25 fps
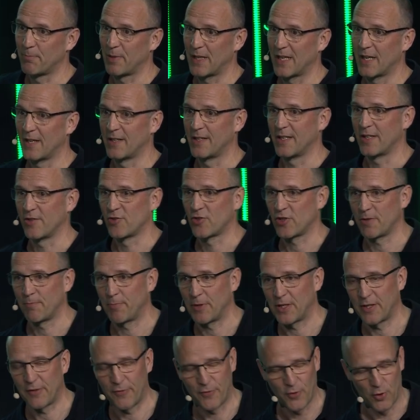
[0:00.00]
better than
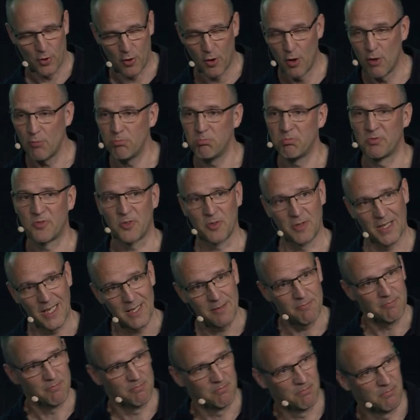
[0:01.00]
GPT-4o, so yeah,
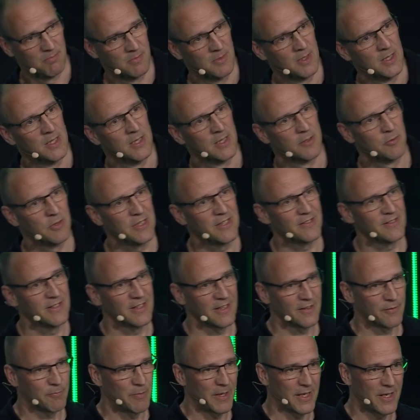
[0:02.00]

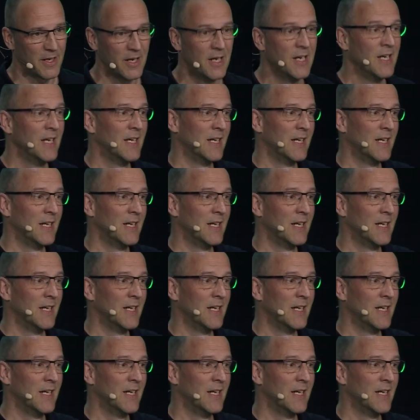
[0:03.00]
reasoning is better.